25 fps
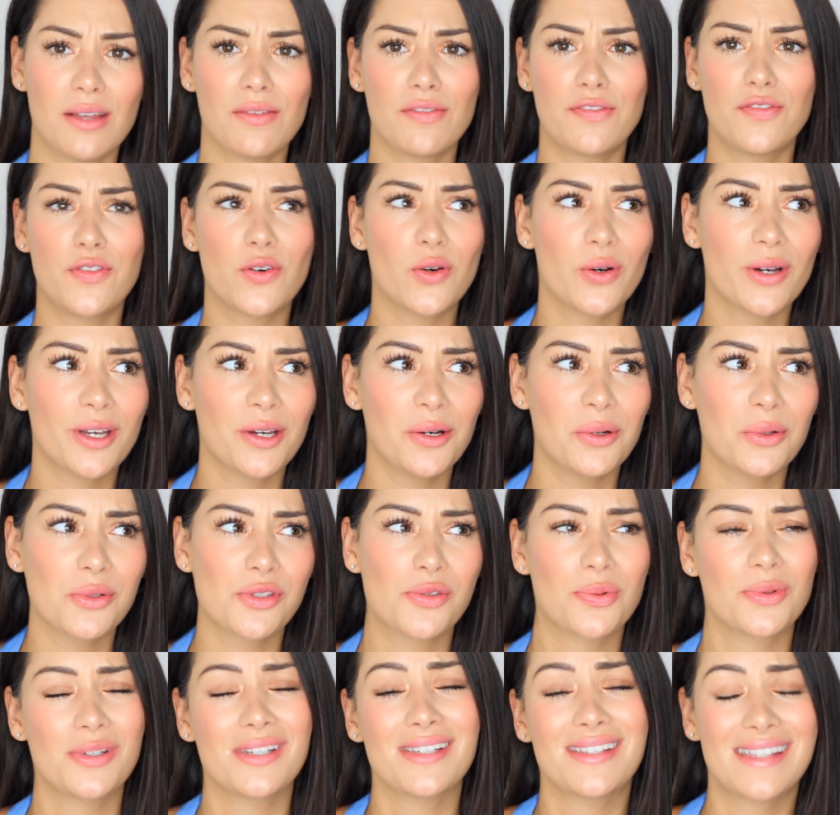Lip
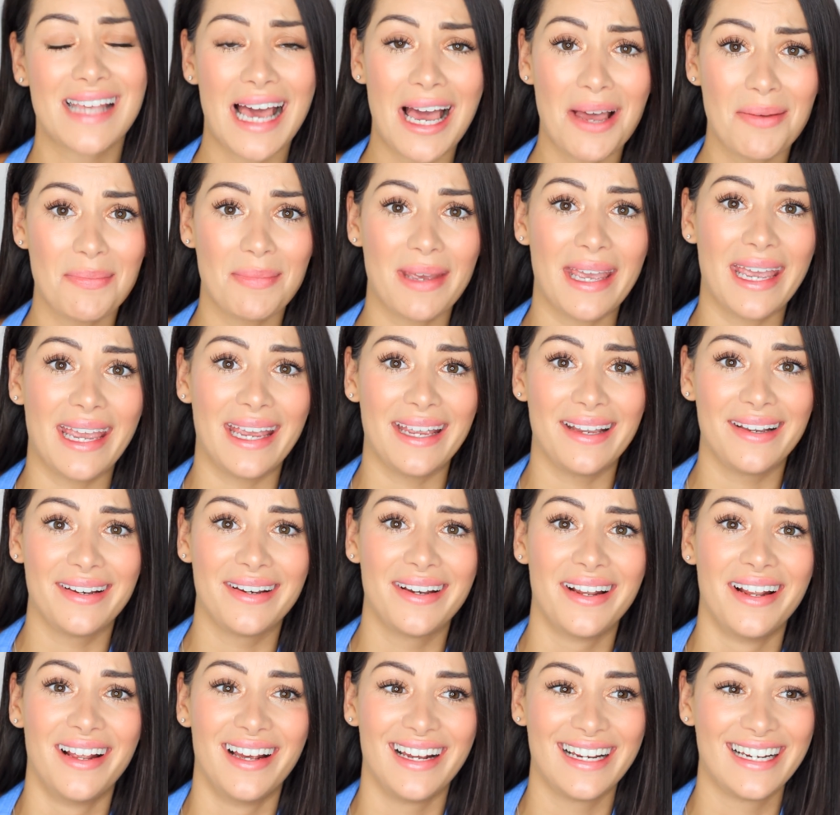foils? What does that
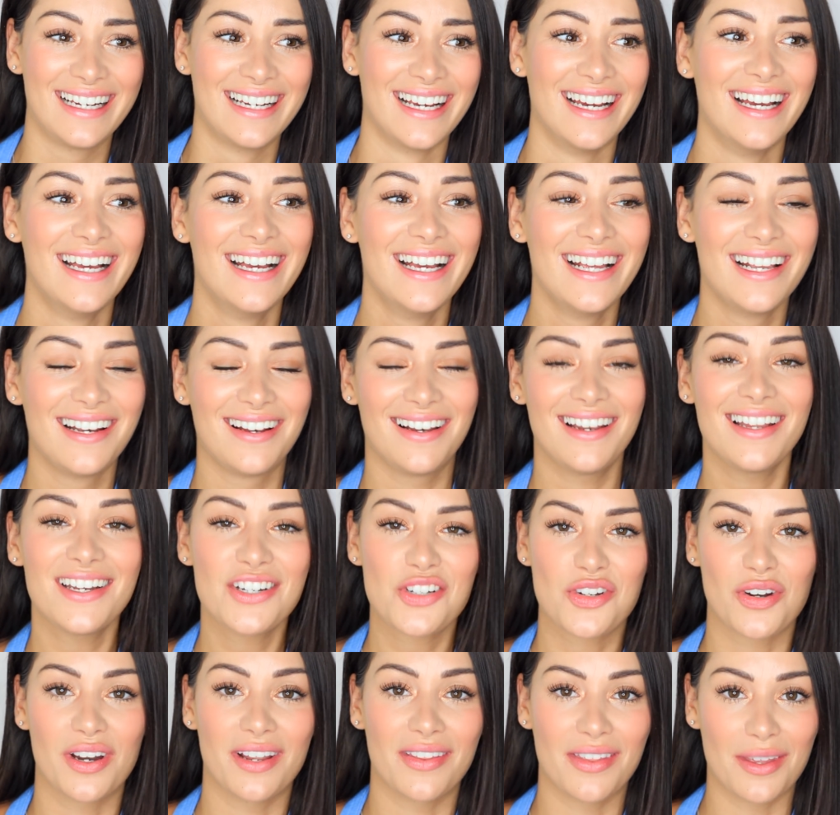mean? Like,
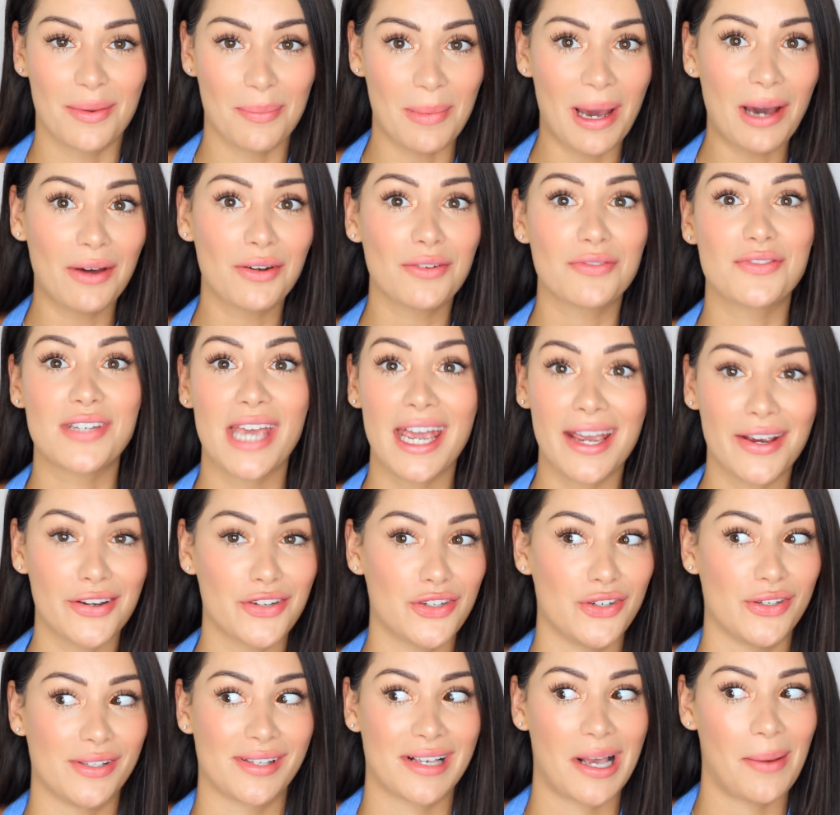literally the amount of
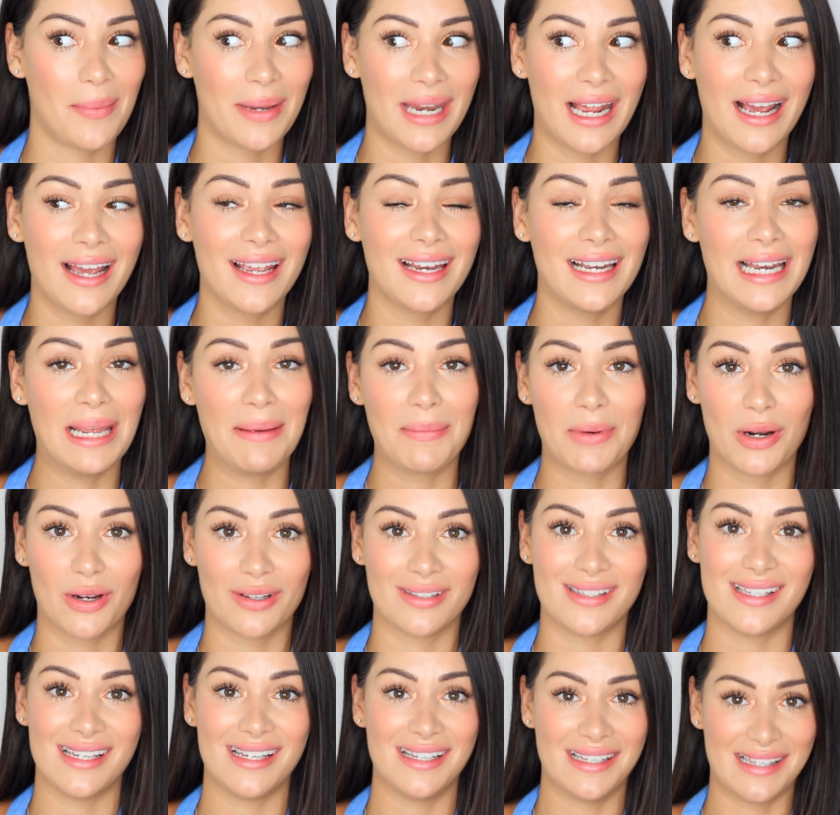textures coming out in lip
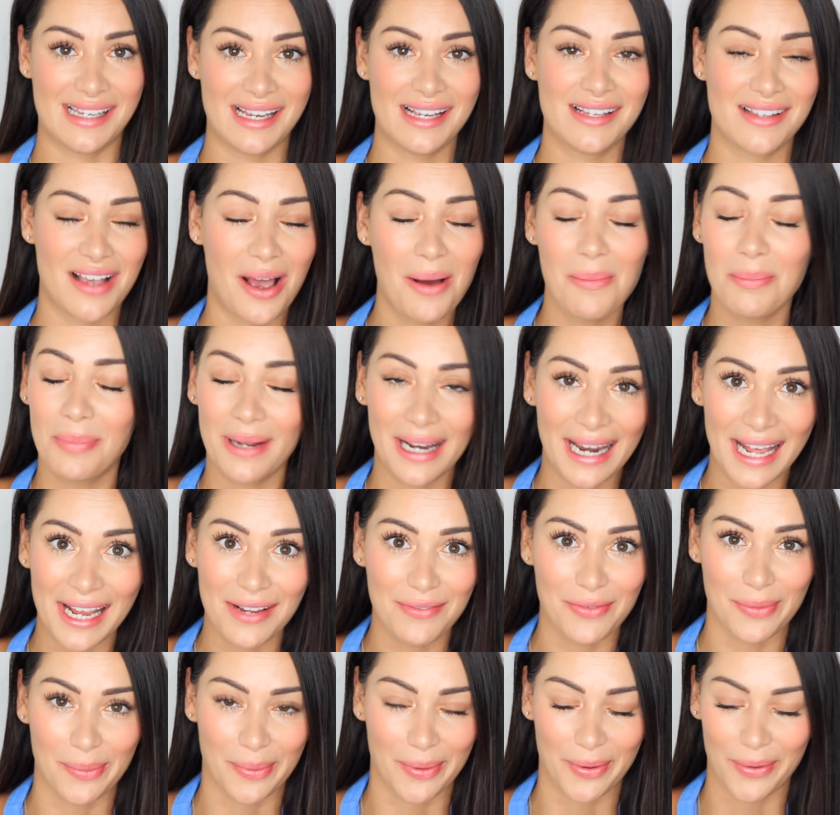glosses is
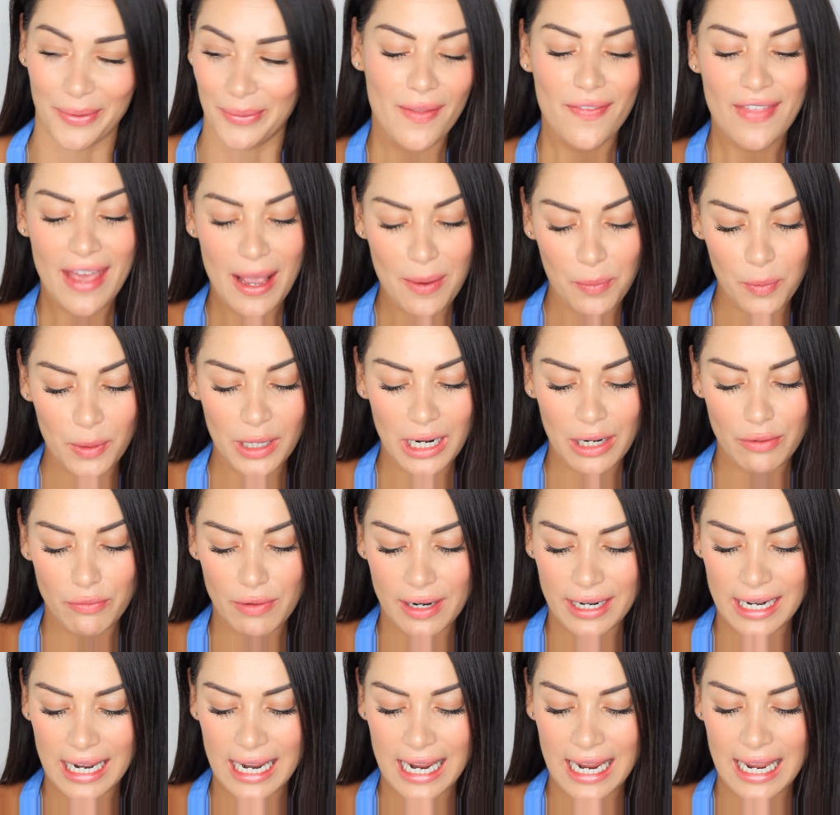unbelievable. But then when I
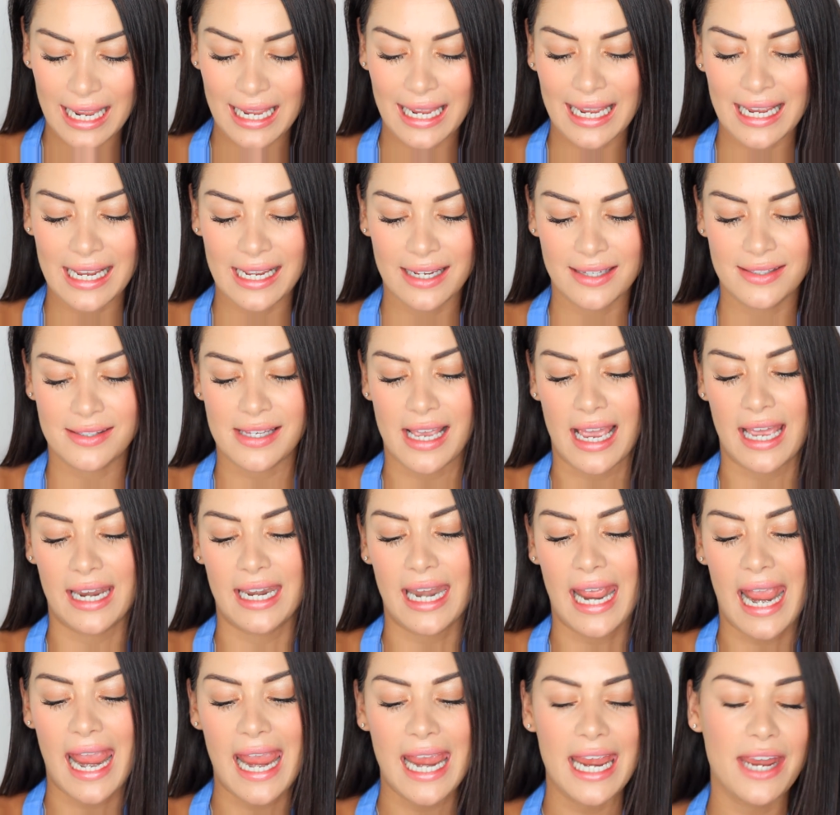read it, it is
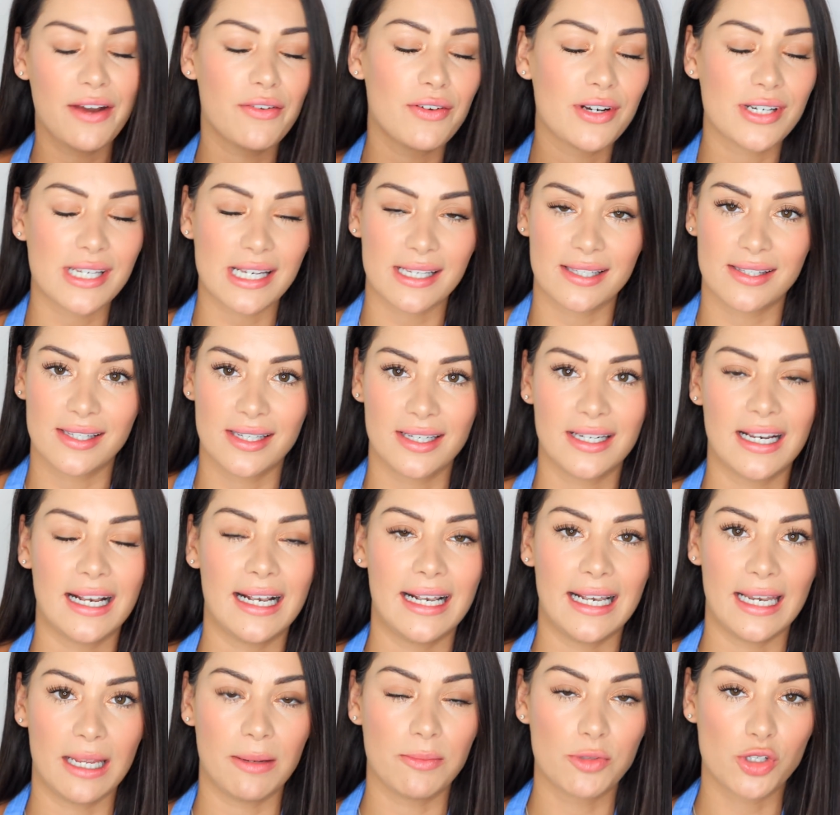an iridescent
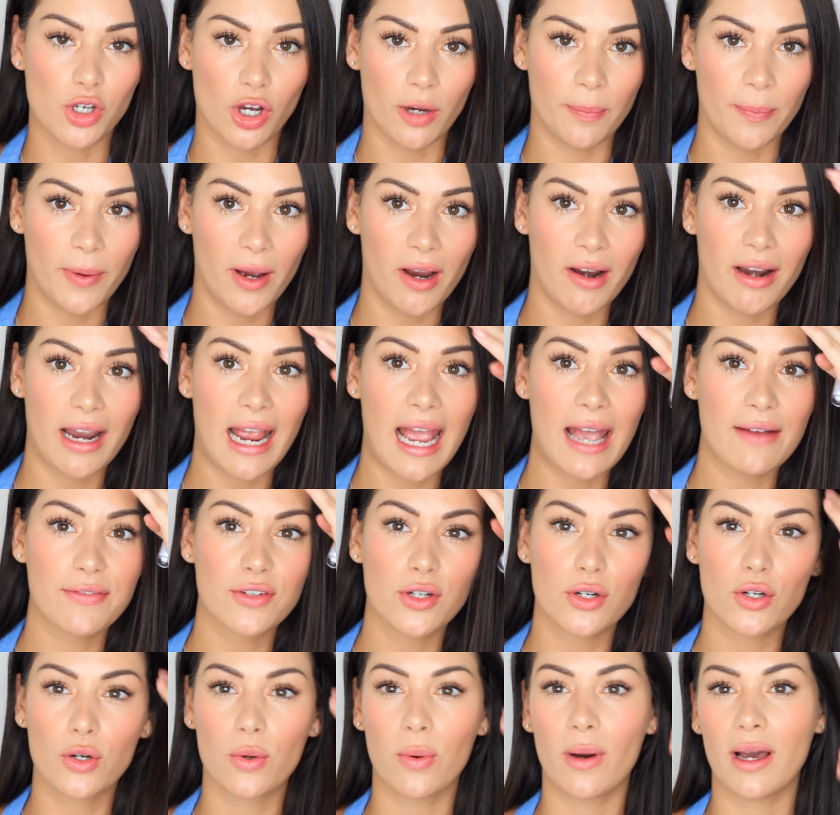lip topper. I have
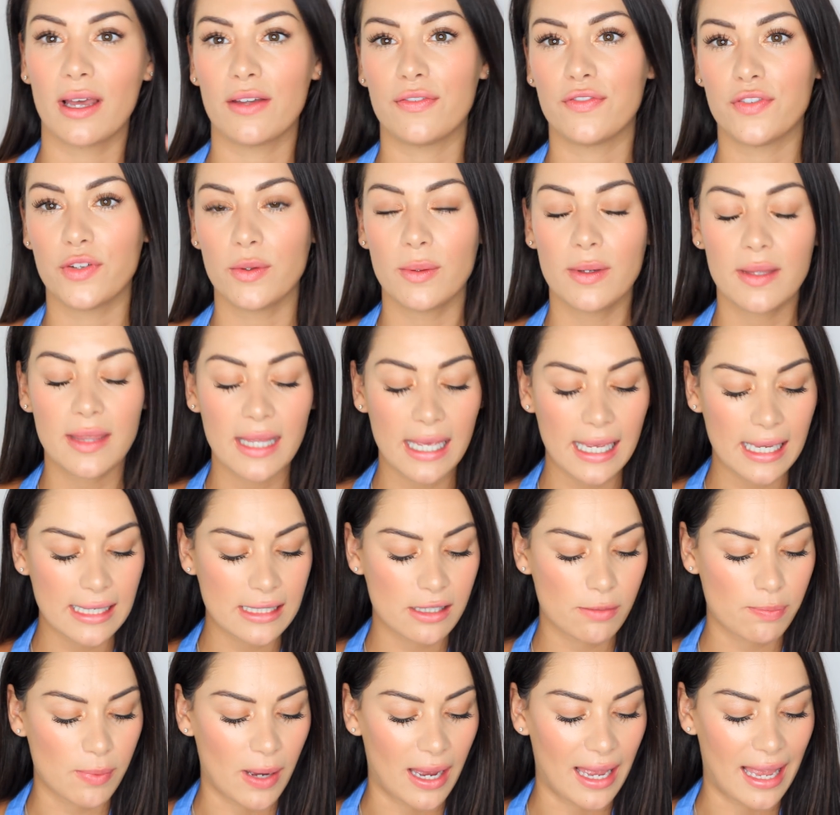got quite a few of
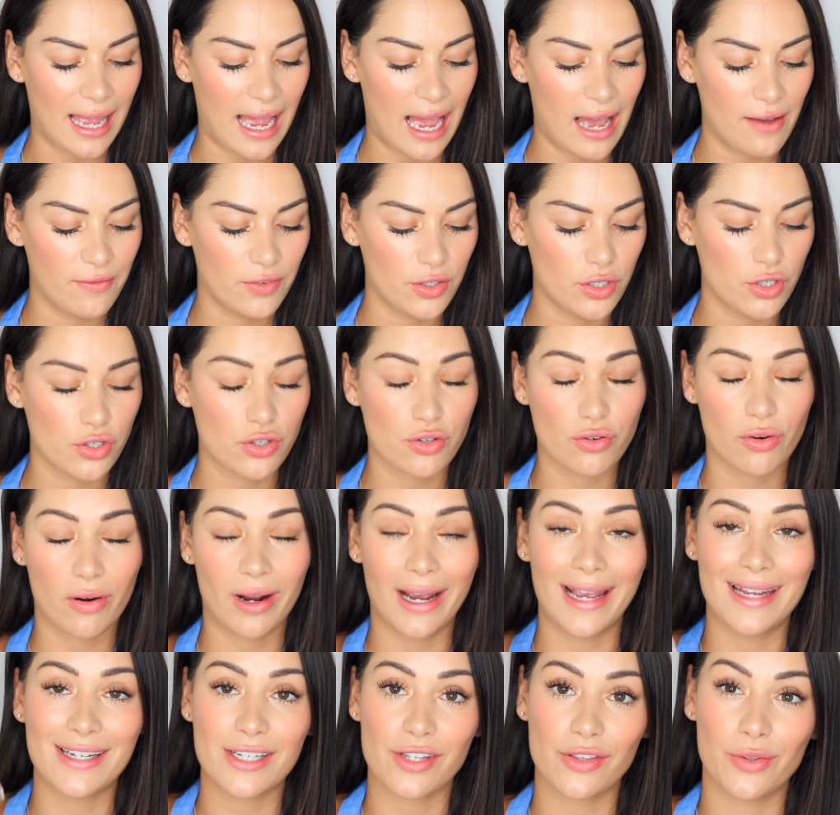these, but I haven't
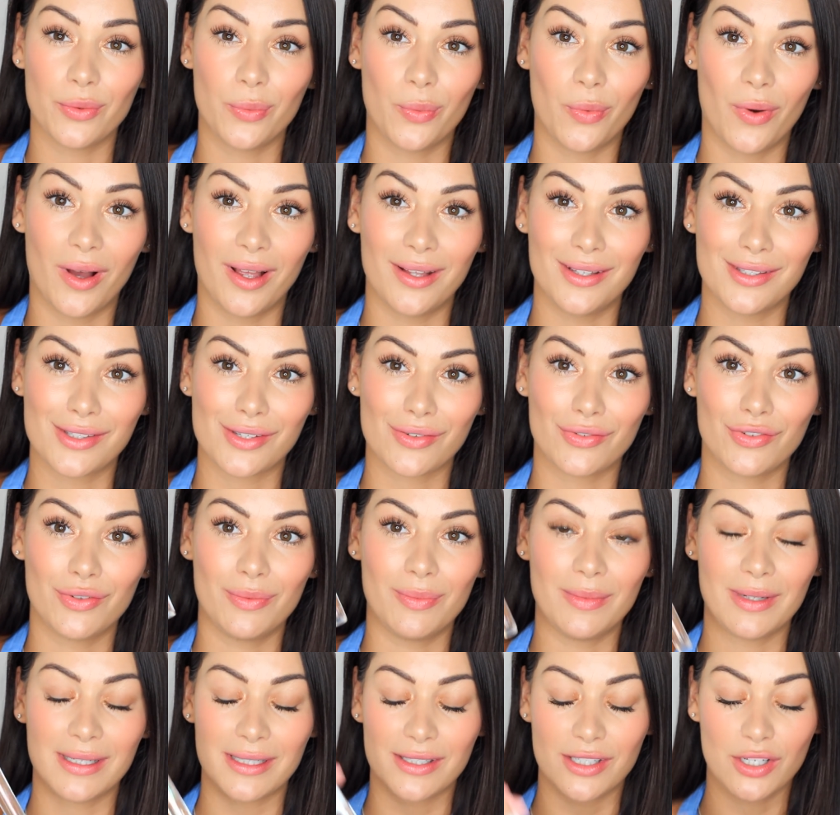tried the ones
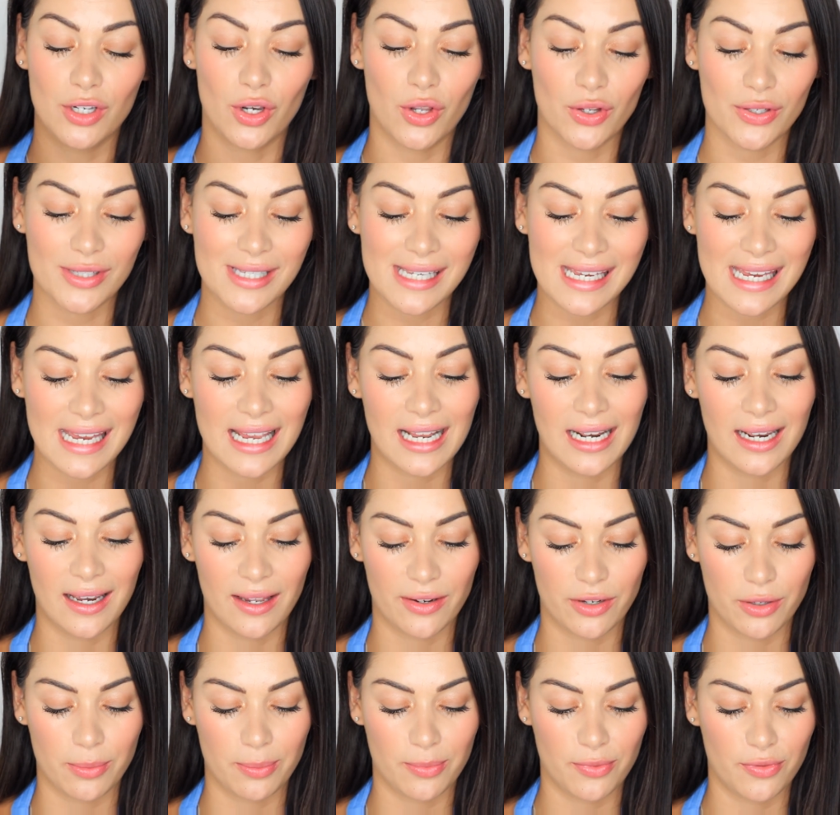from LOTTIE
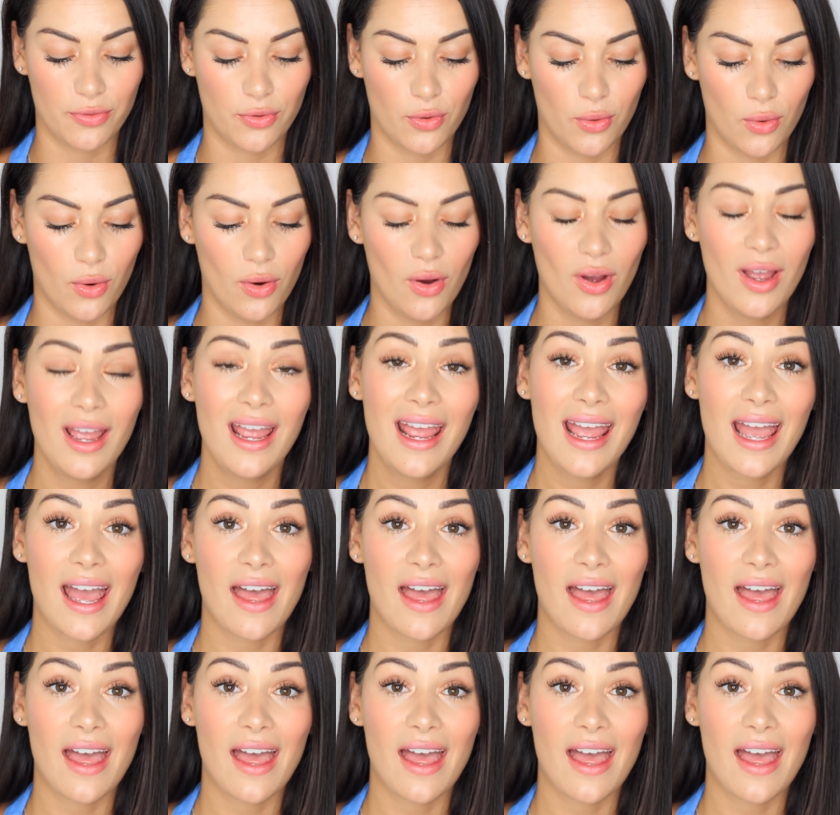London before.